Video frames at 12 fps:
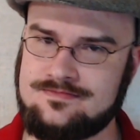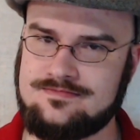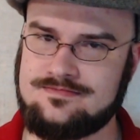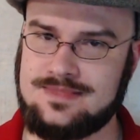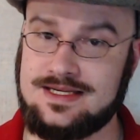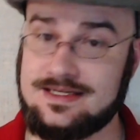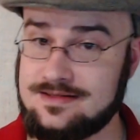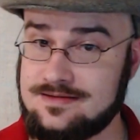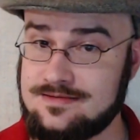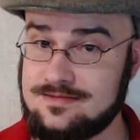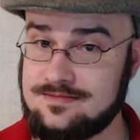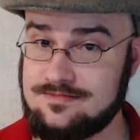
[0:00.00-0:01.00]
It,
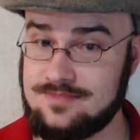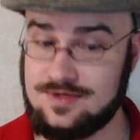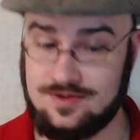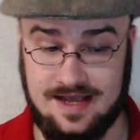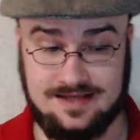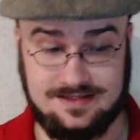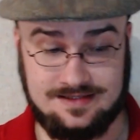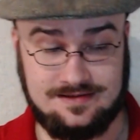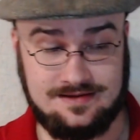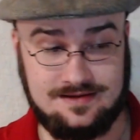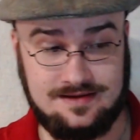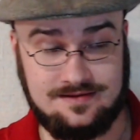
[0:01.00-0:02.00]
has
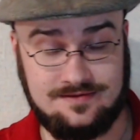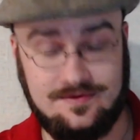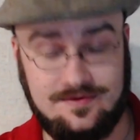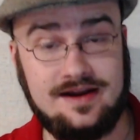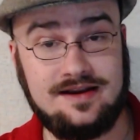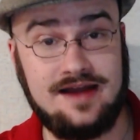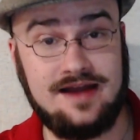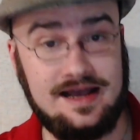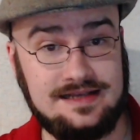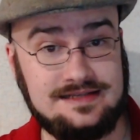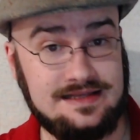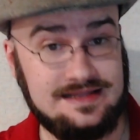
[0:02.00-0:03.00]

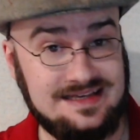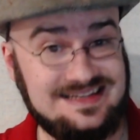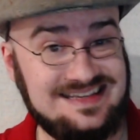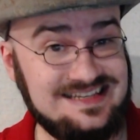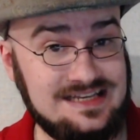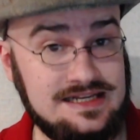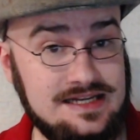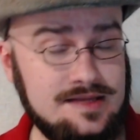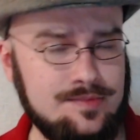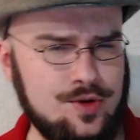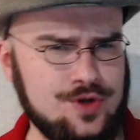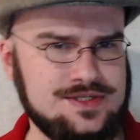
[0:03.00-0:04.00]
recognized that this is indeed the
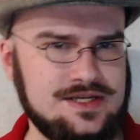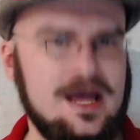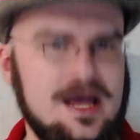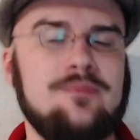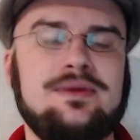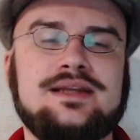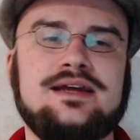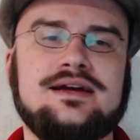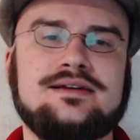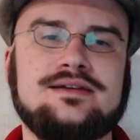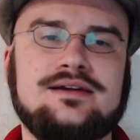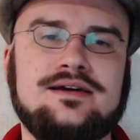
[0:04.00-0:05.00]
person, but
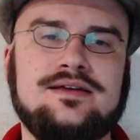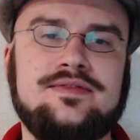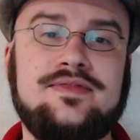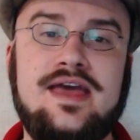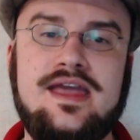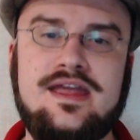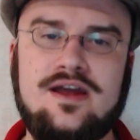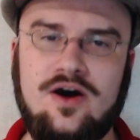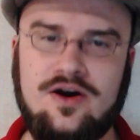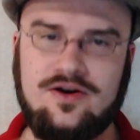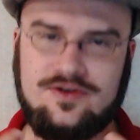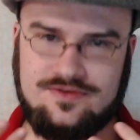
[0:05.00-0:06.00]
yet they
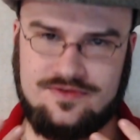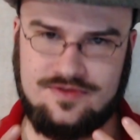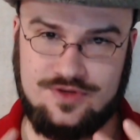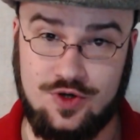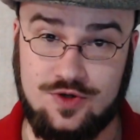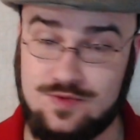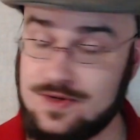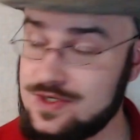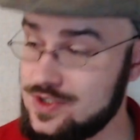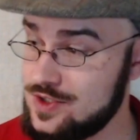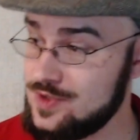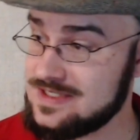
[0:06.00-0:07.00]
are the chosen one
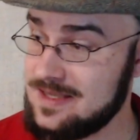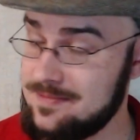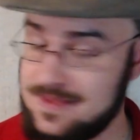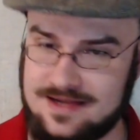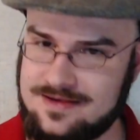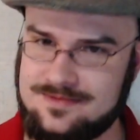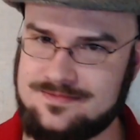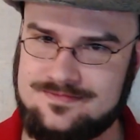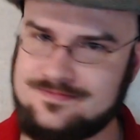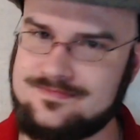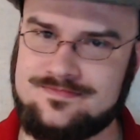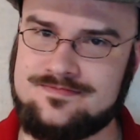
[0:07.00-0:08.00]
to do something
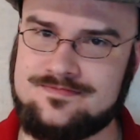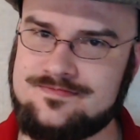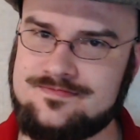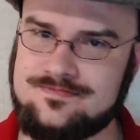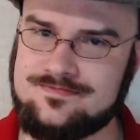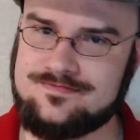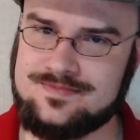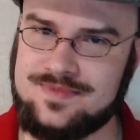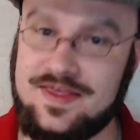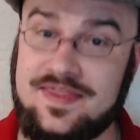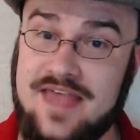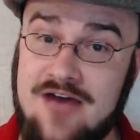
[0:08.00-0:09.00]

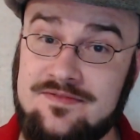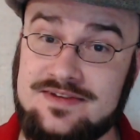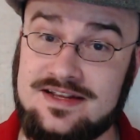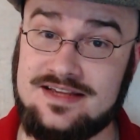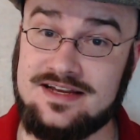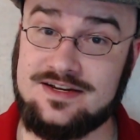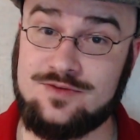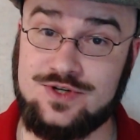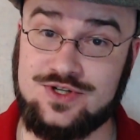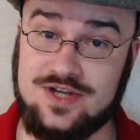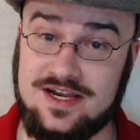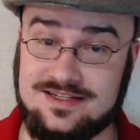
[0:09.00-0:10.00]
that they haven't done yet, in
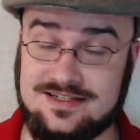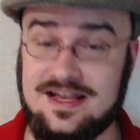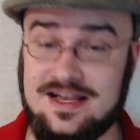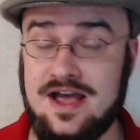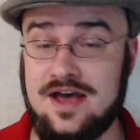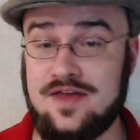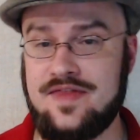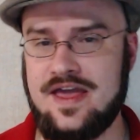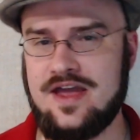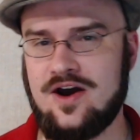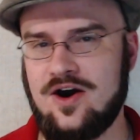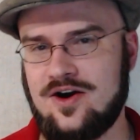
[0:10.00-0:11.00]
which case
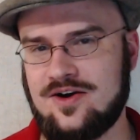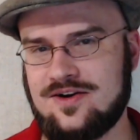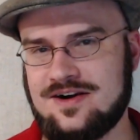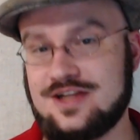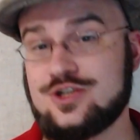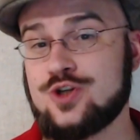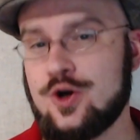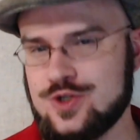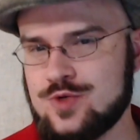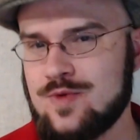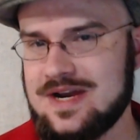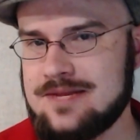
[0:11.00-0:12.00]
they are a
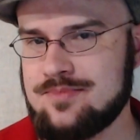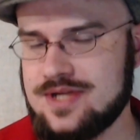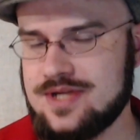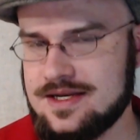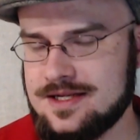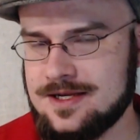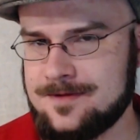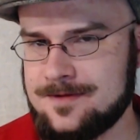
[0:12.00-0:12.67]
chosen one in potentia.